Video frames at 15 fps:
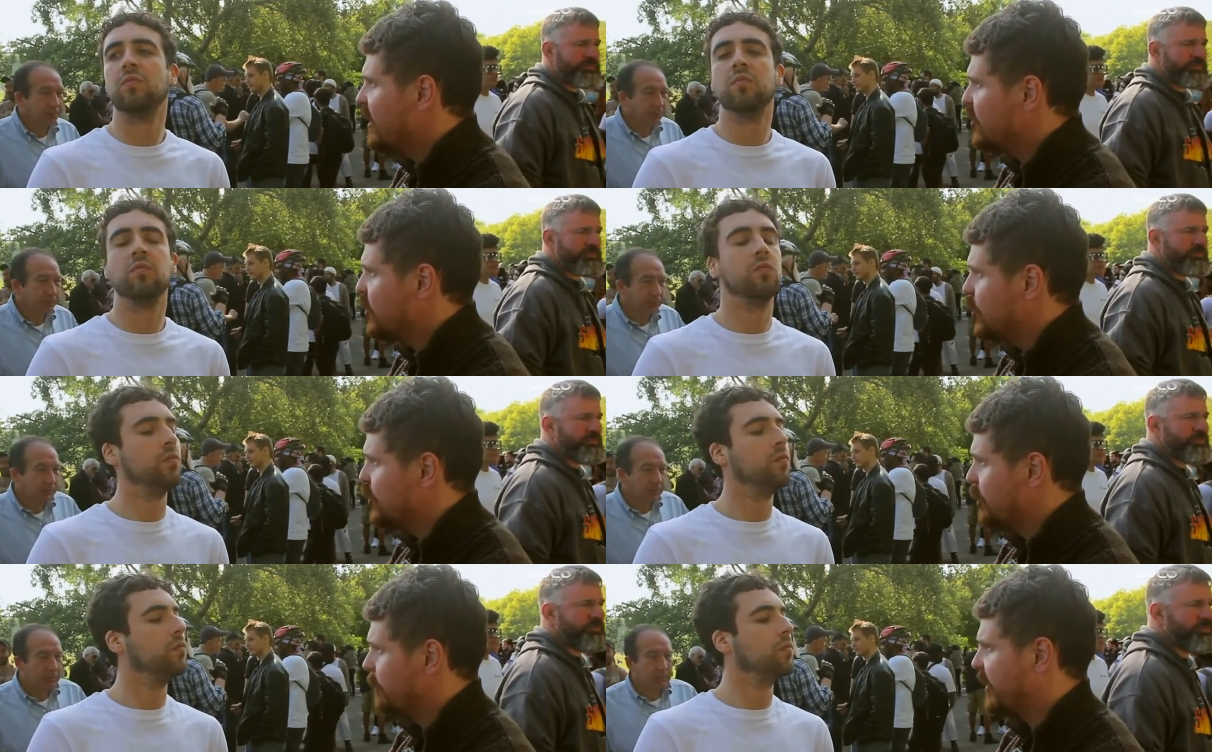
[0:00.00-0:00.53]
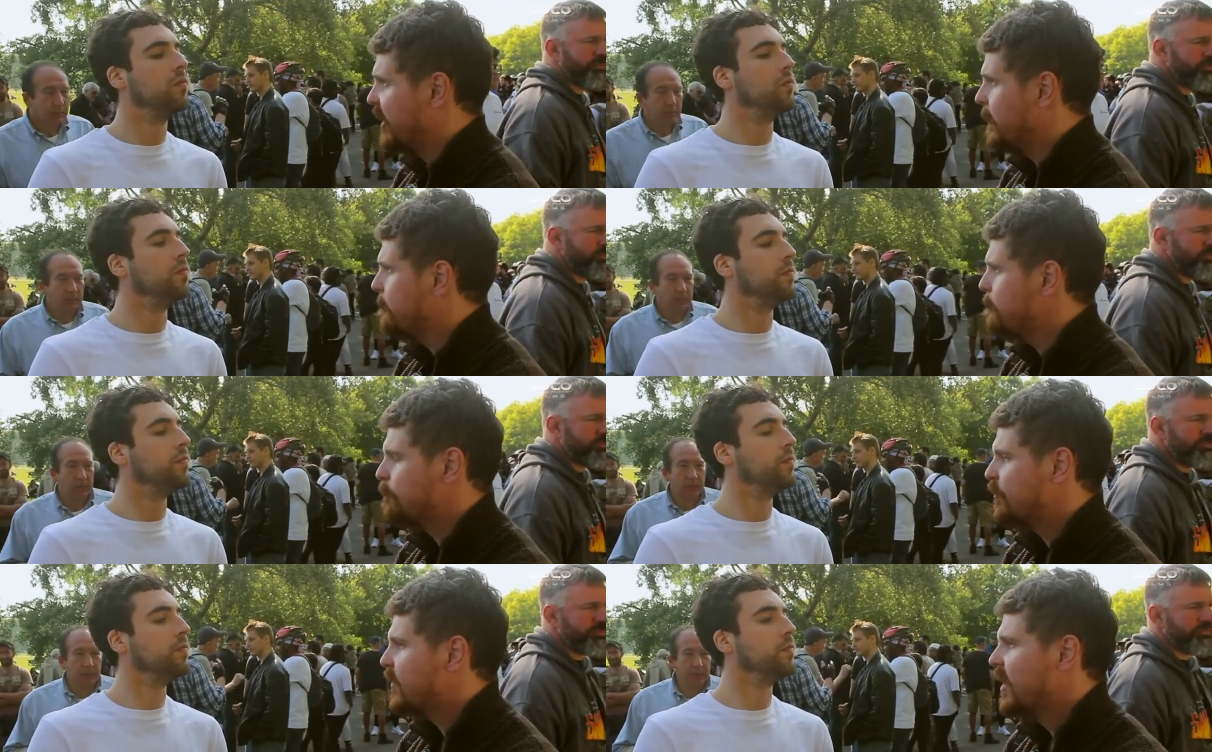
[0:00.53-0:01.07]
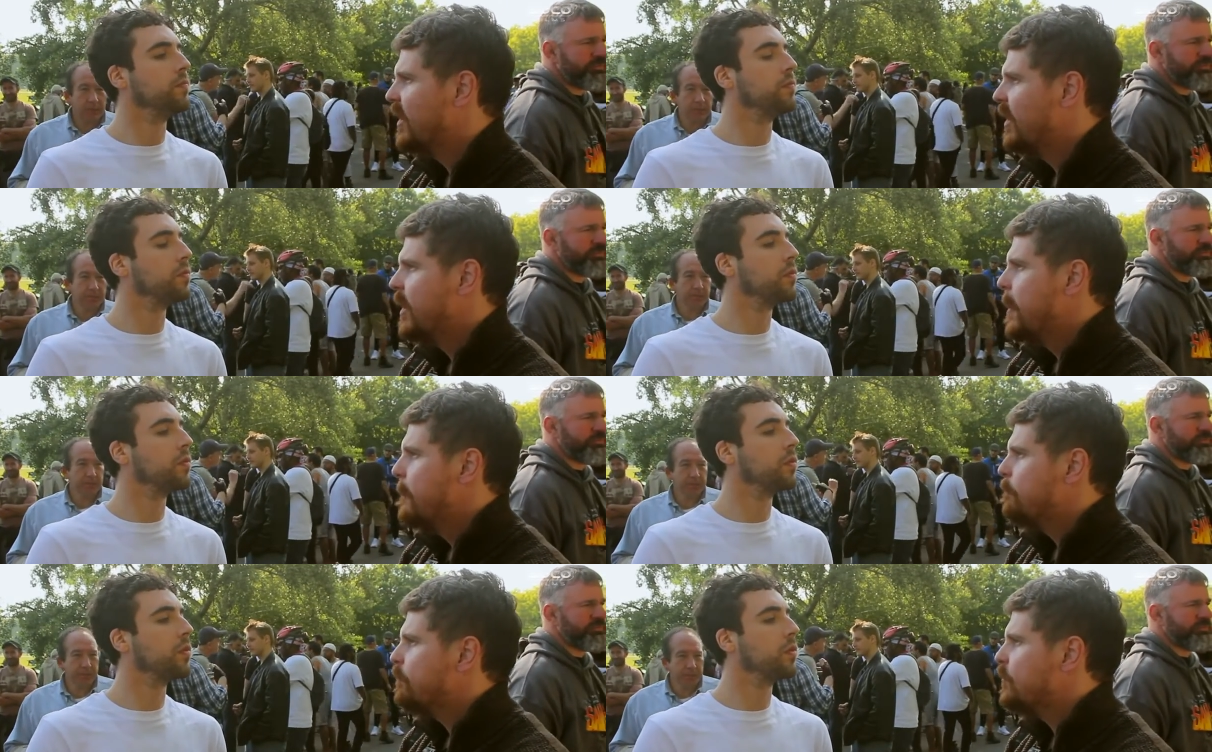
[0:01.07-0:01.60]
Speaker 1: out to you something
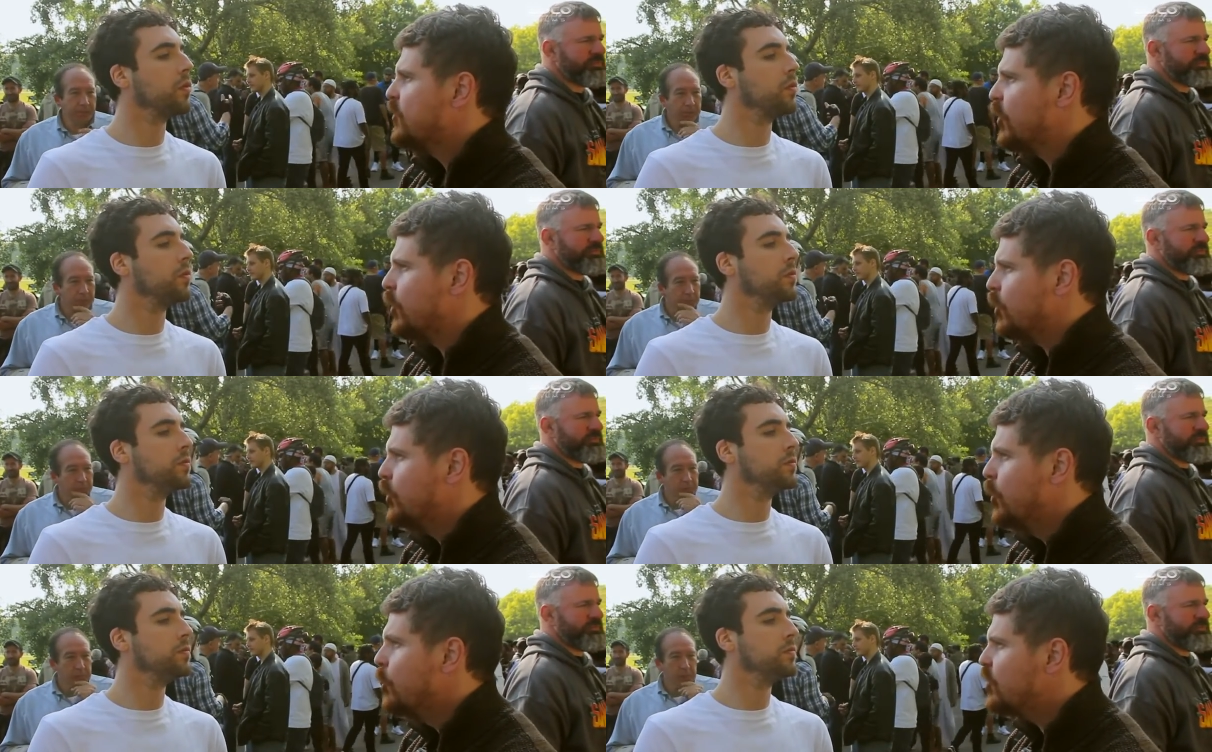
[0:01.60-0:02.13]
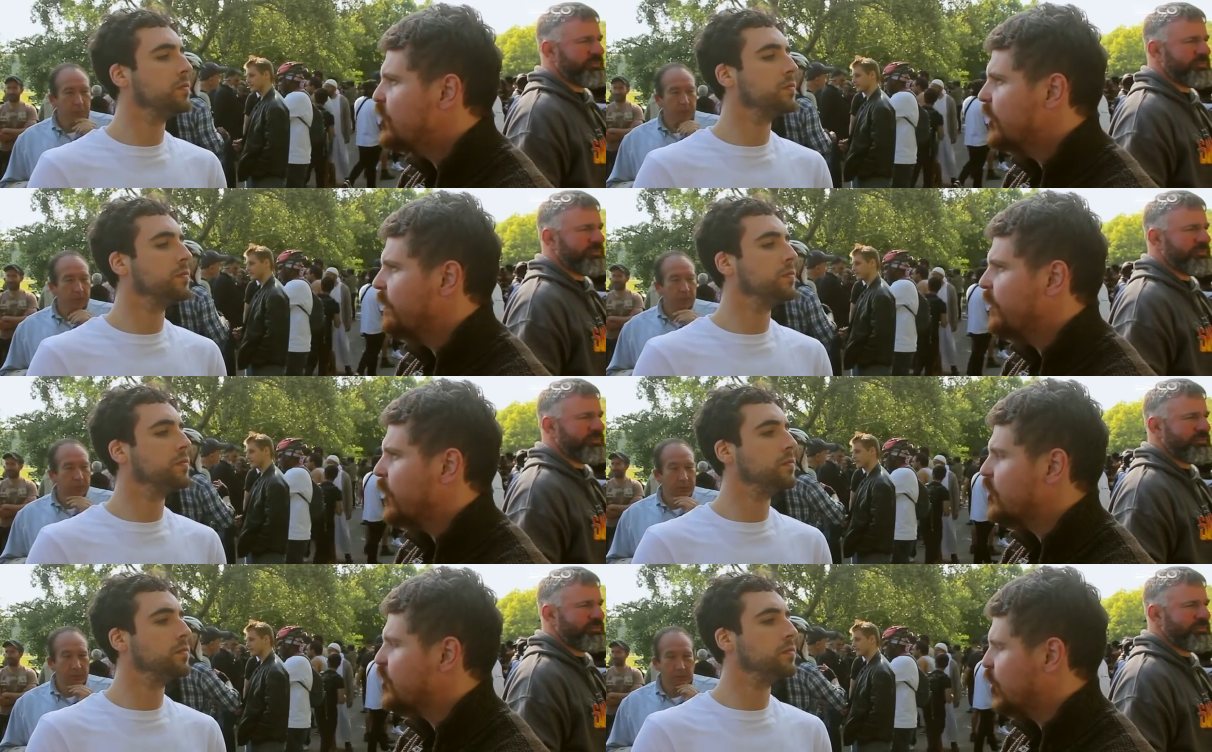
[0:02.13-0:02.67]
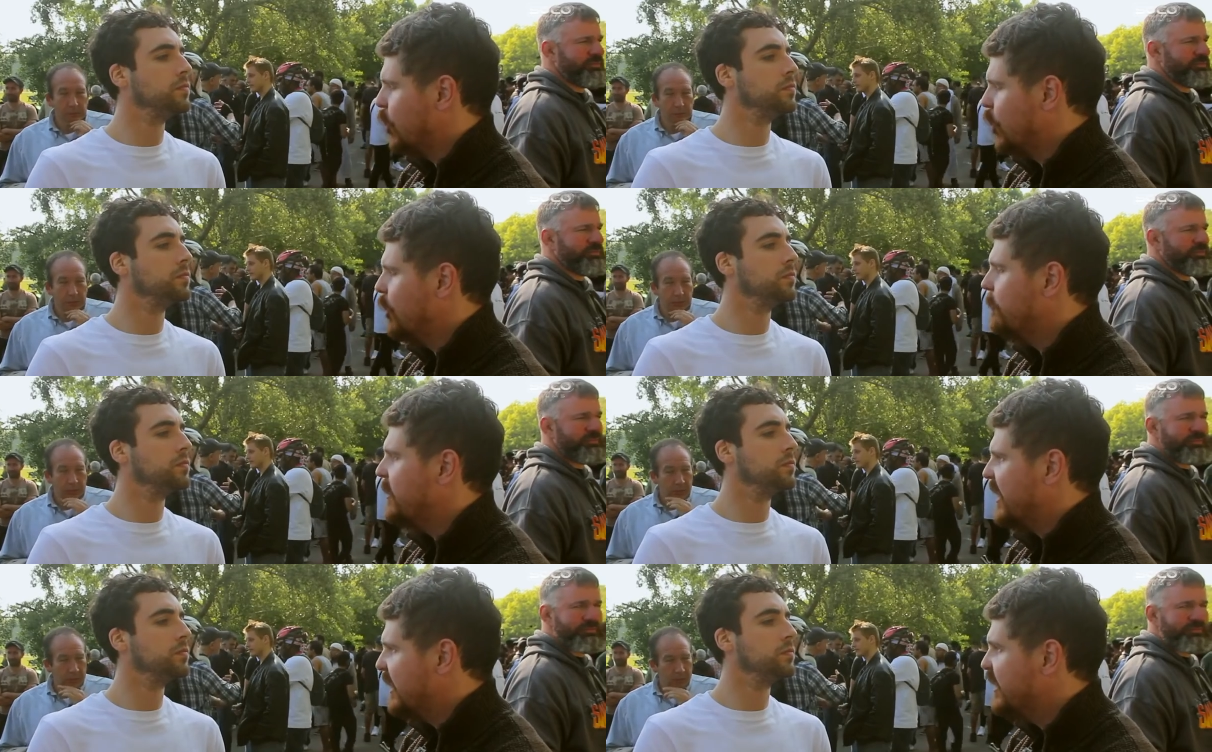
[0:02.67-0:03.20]
the use of the
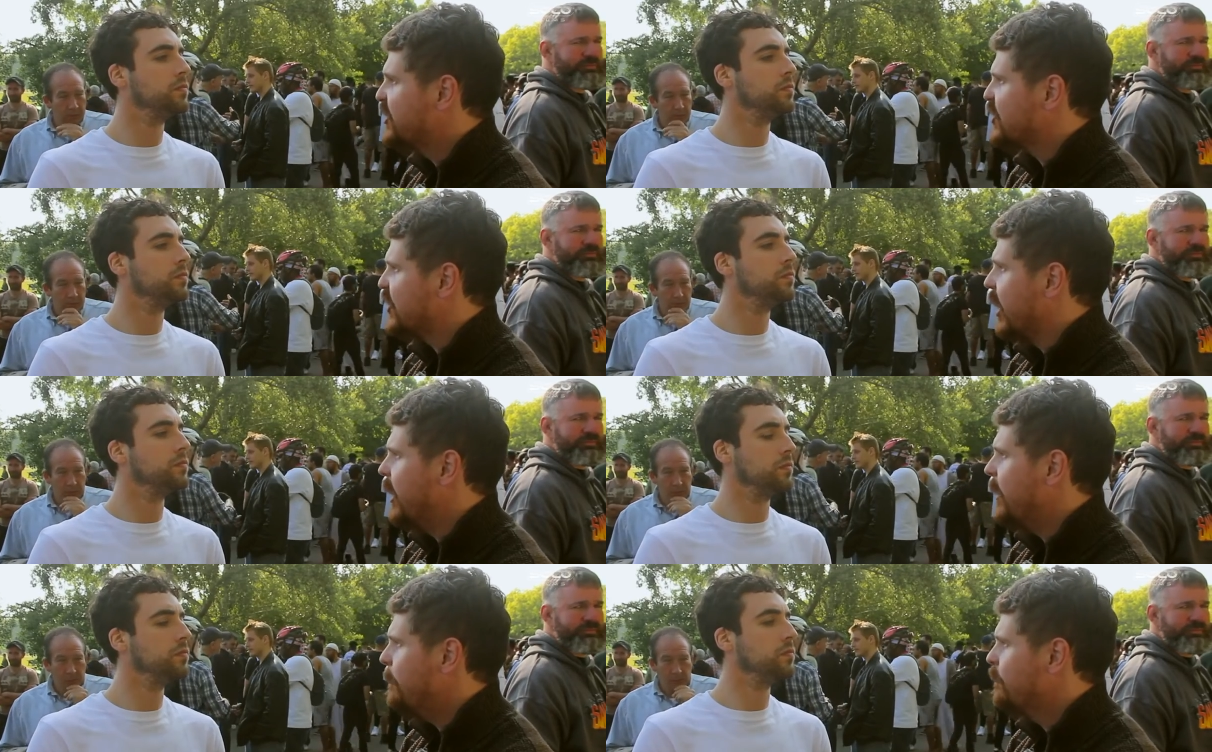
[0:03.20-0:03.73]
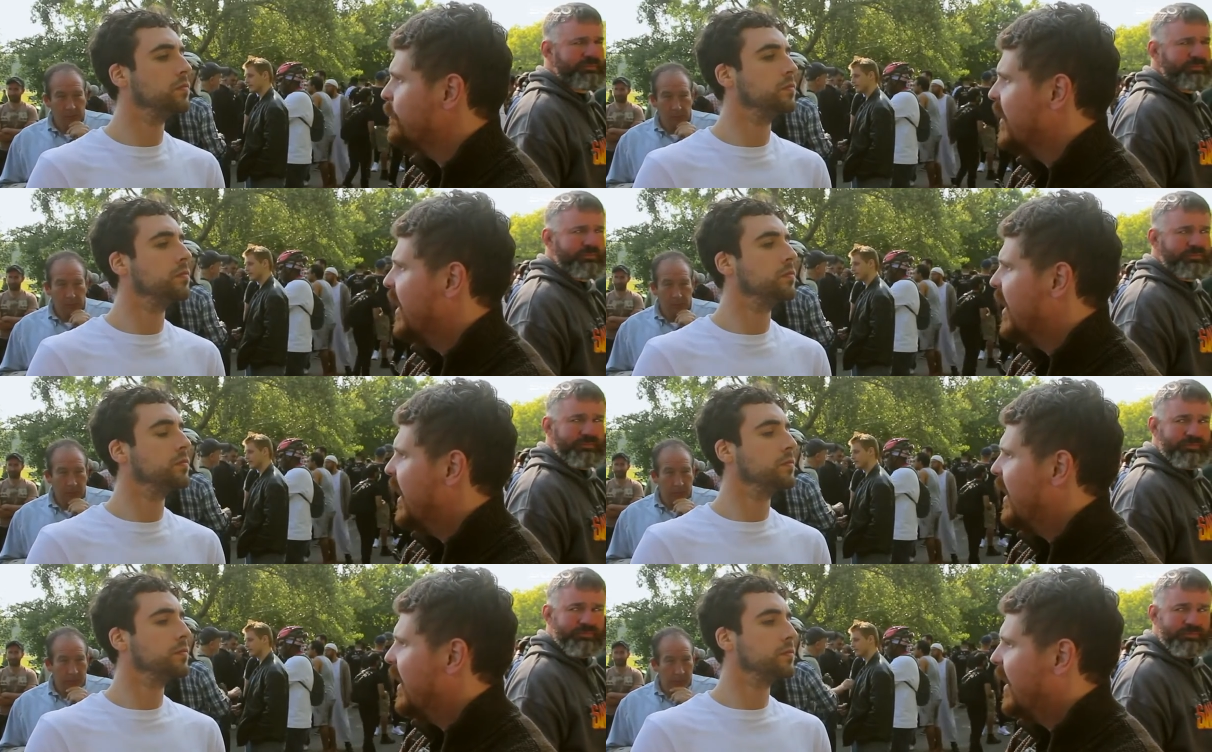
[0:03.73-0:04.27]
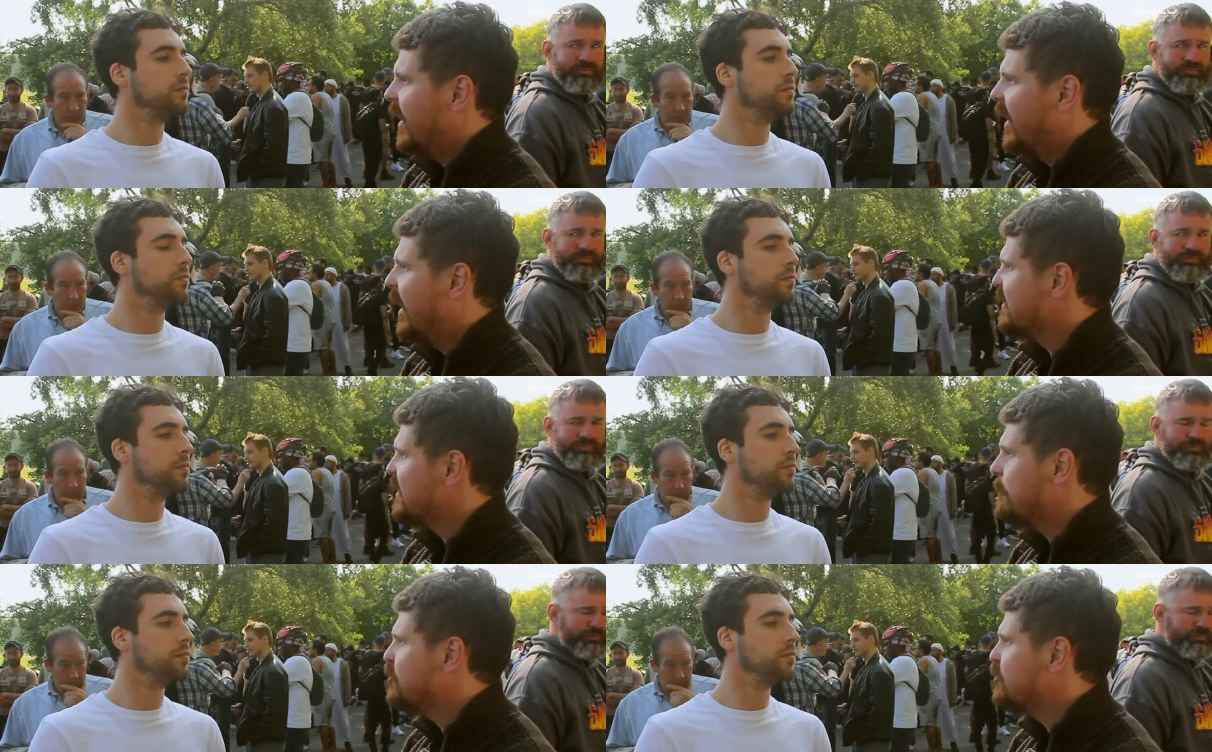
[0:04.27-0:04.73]
term Isa has